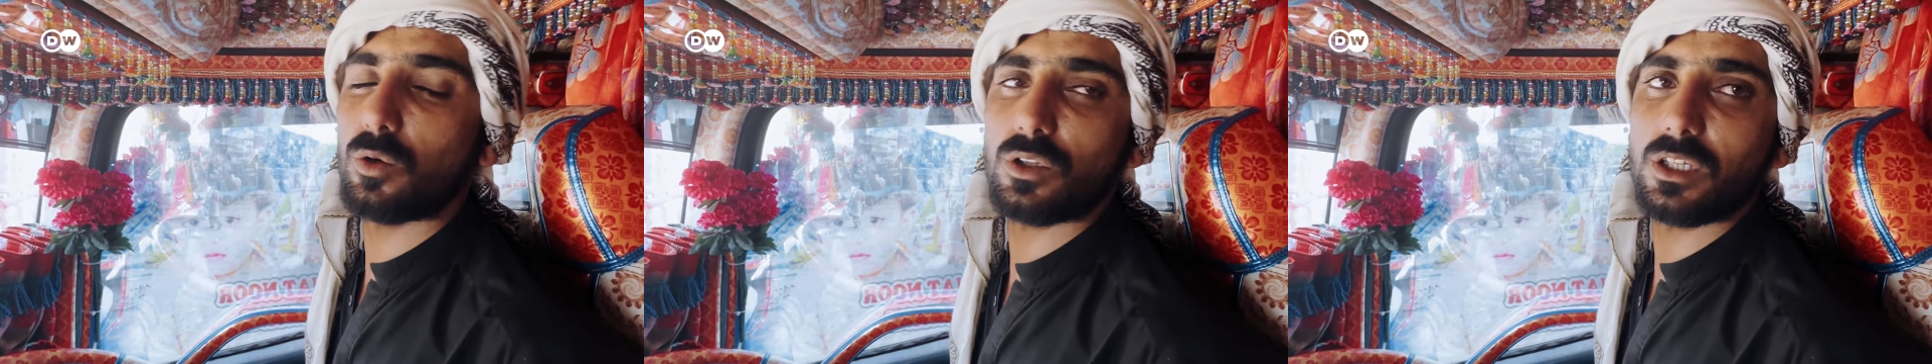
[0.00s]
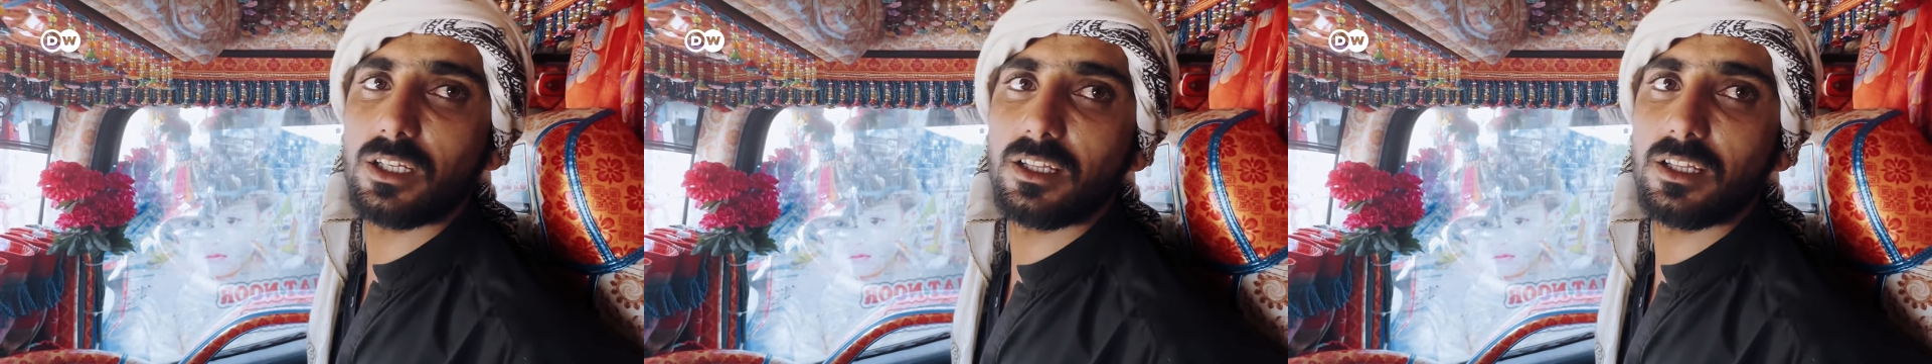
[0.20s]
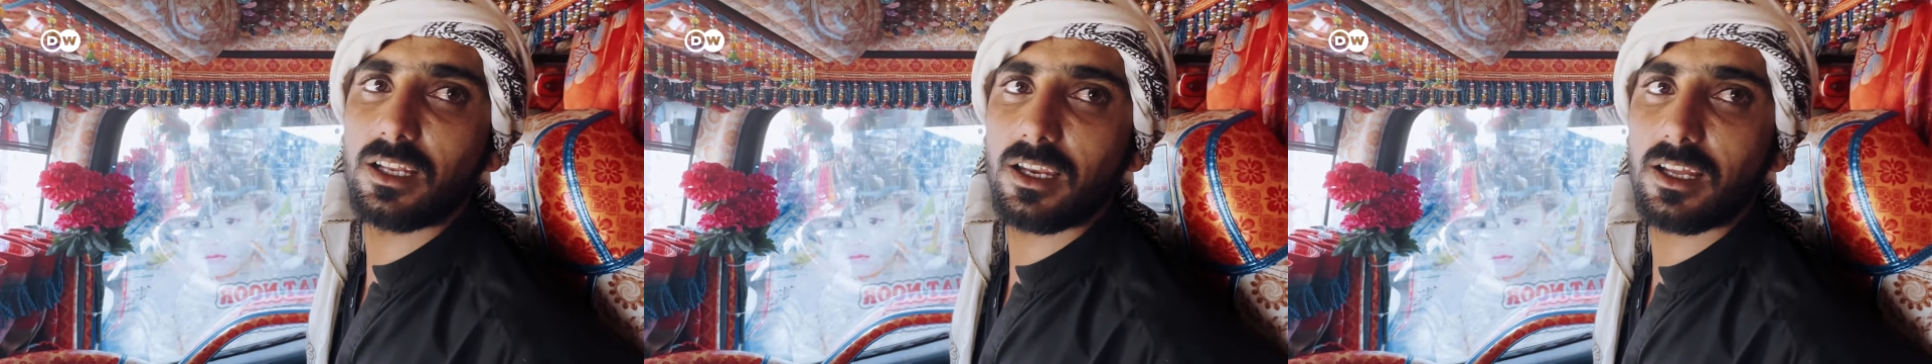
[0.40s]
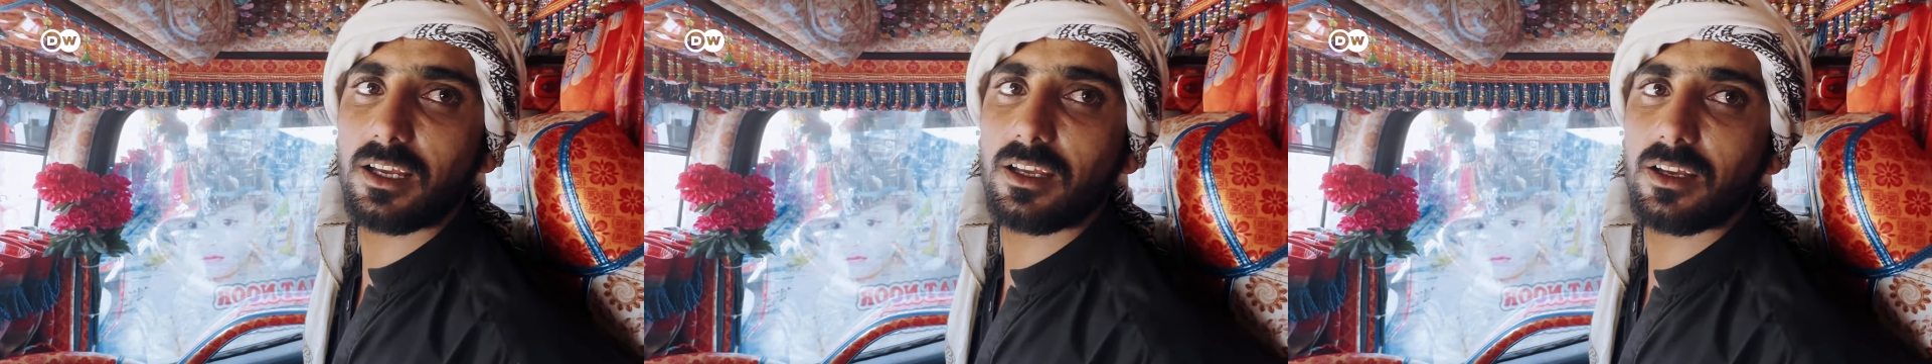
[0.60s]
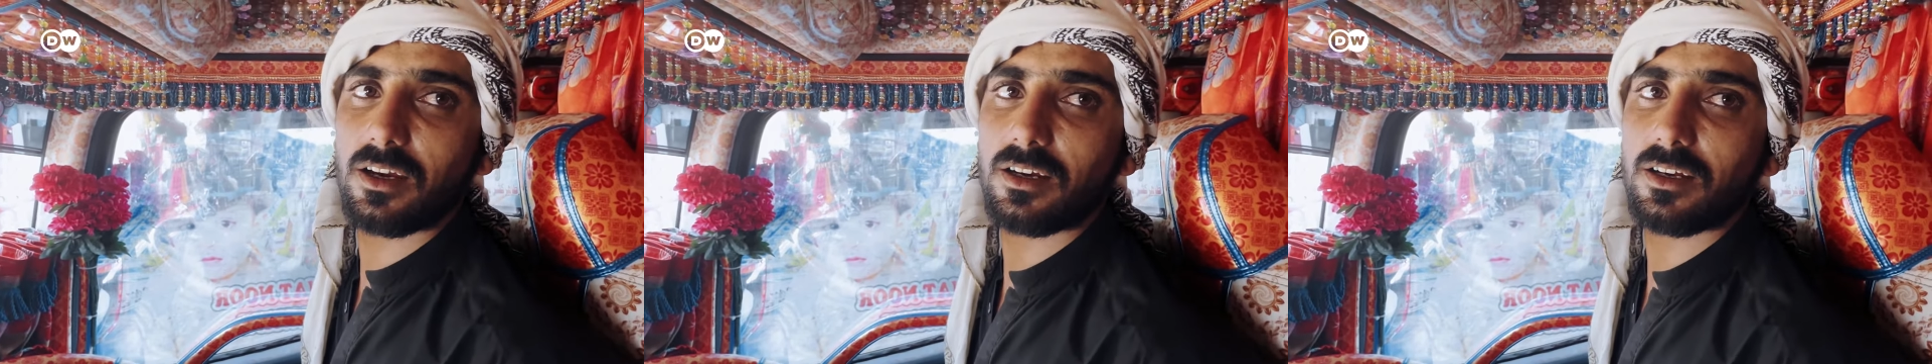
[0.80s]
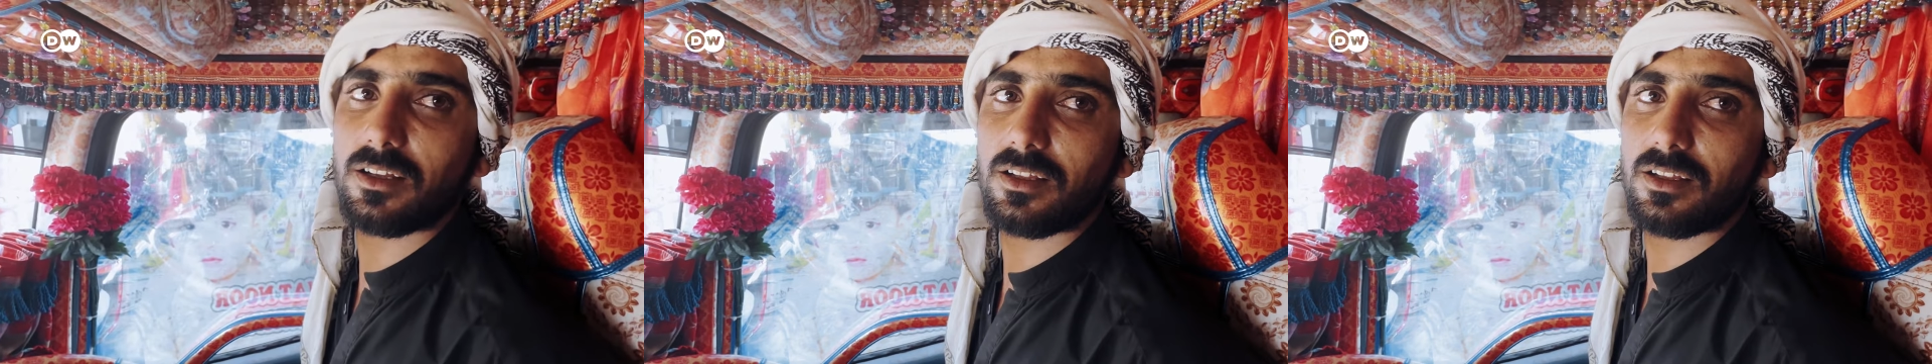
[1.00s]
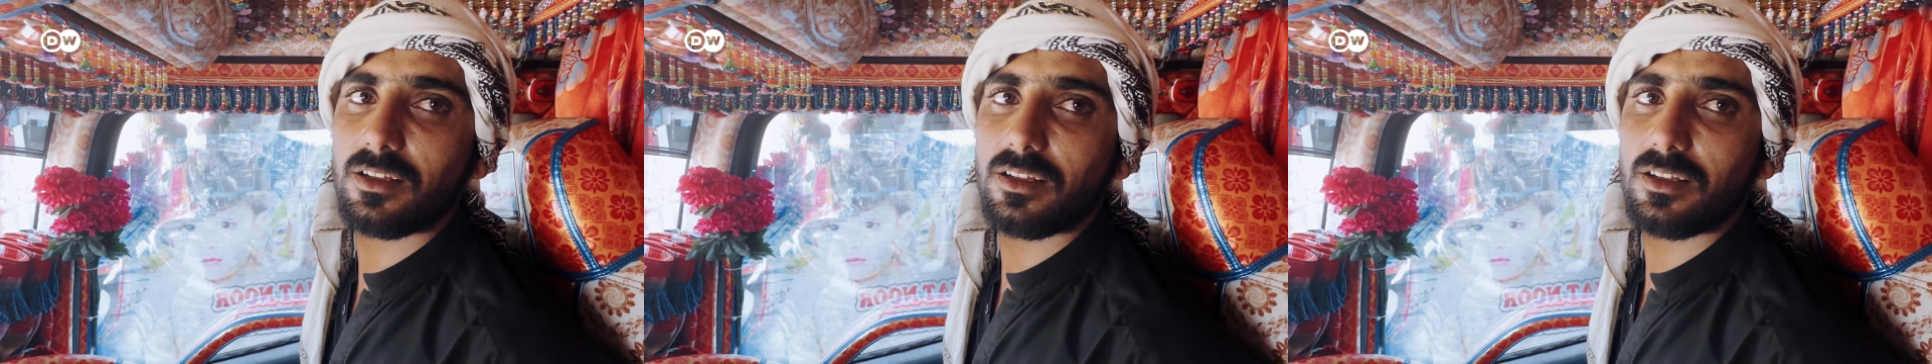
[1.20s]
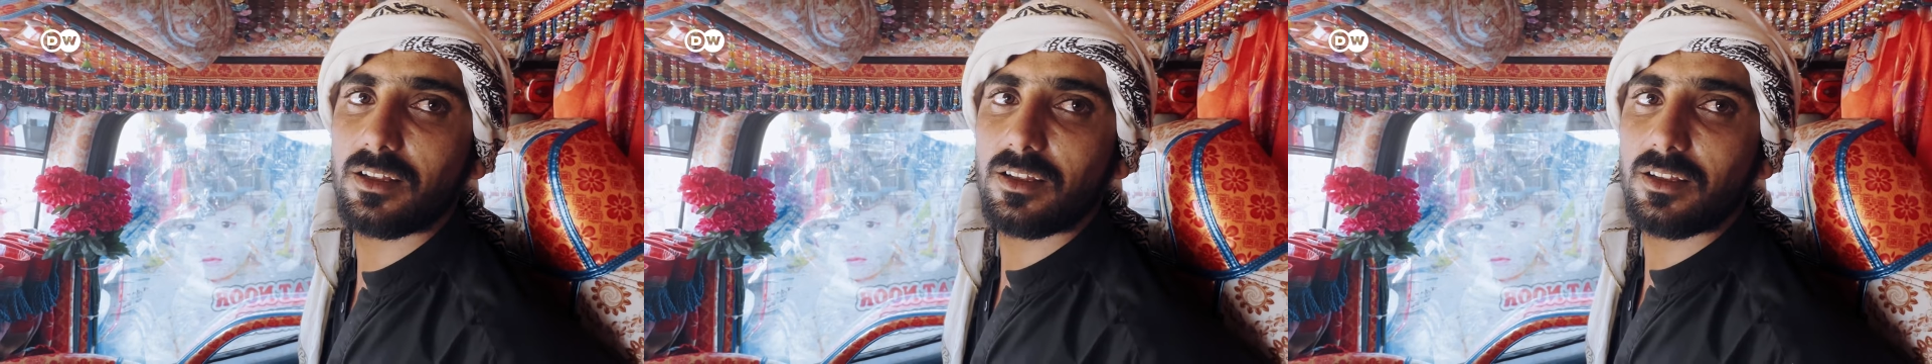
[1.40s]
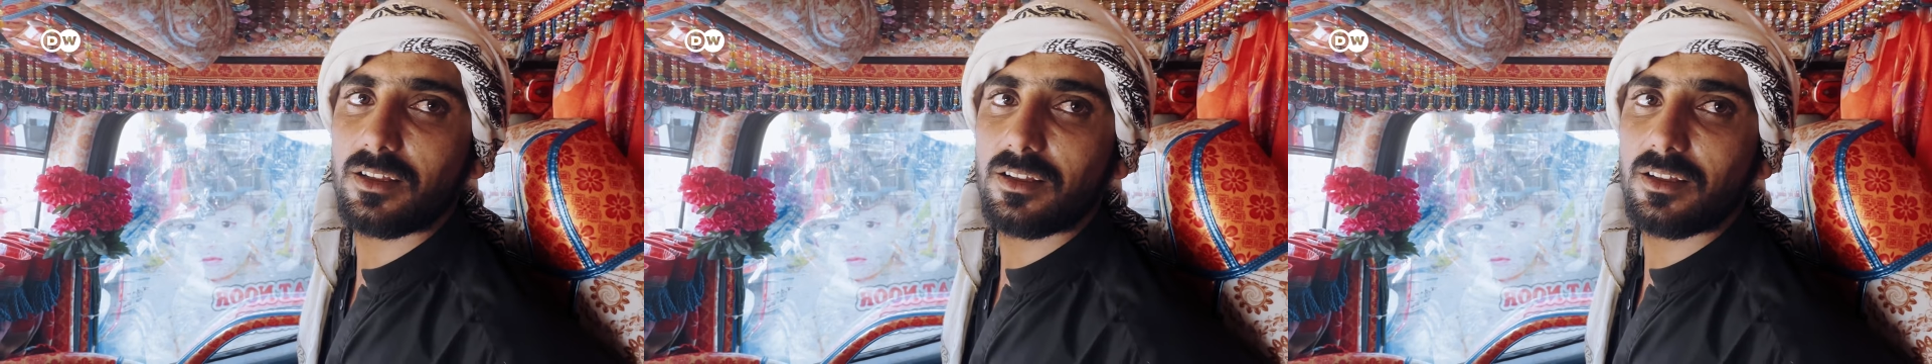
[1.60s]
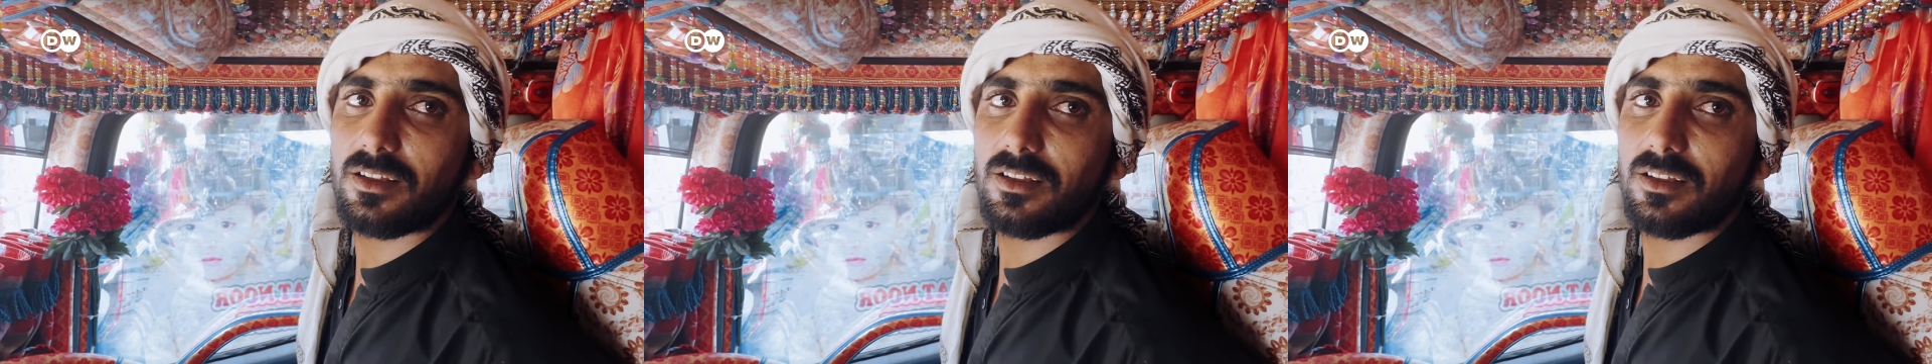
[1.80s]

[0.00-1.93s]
because we drive with a heavy load.